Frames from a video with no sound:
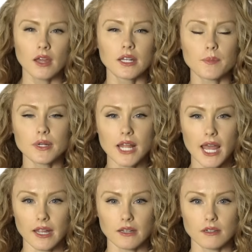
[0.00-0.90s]
Number
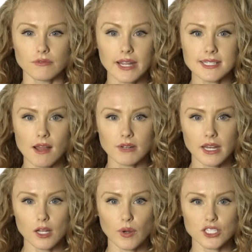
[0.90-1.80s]
9, write down
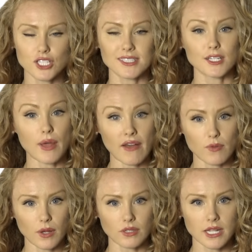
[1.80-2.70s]
any questions that you have
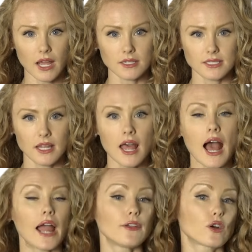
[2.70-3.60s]
about the text.
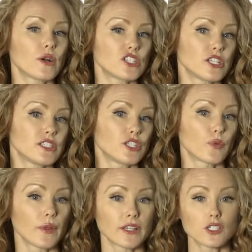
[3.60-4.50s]
Either questions you're
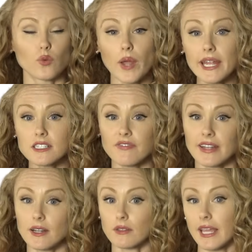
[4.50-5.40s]
willing to wait to
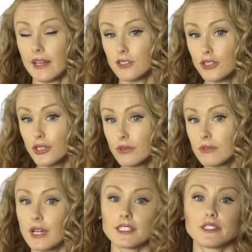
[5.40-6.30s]
find out the answer to
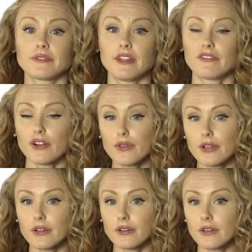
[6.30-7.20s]
as you read further,
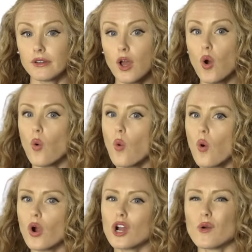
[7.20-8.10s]

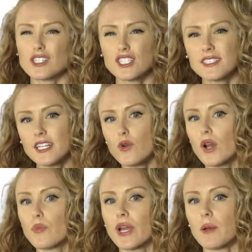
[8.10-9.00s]
or questions that you
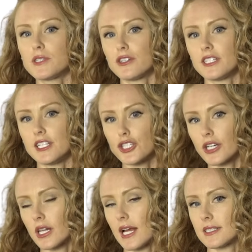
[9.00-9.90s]
want to bring up to your teacher
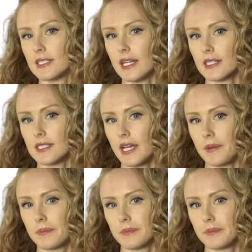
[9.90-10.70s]
in class the next day.